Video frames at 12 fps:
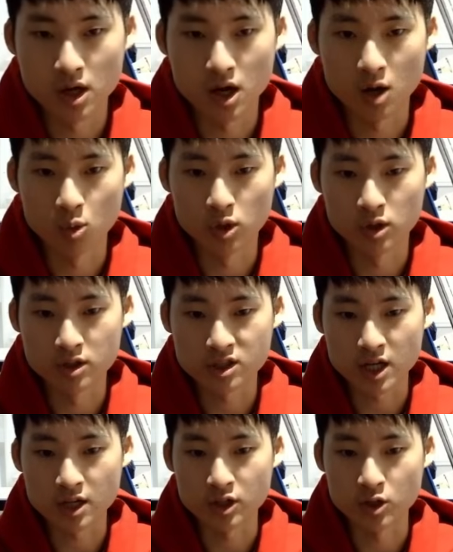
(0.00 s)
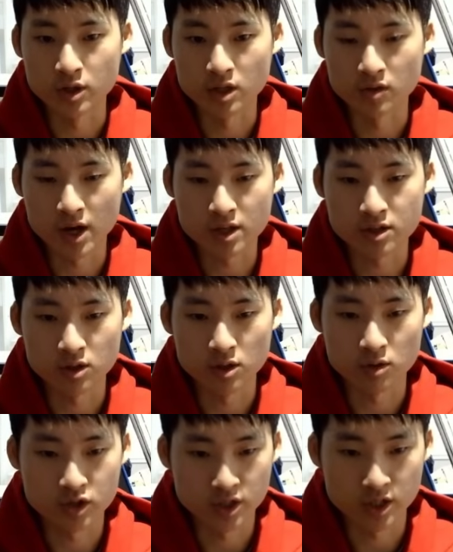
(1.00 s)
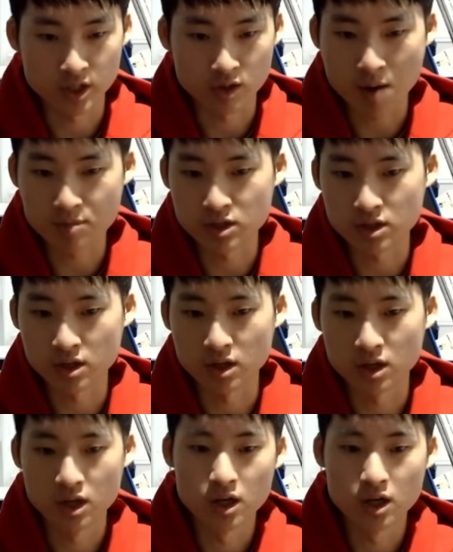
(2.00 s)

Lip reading: will stun a unit, right? So she grabs the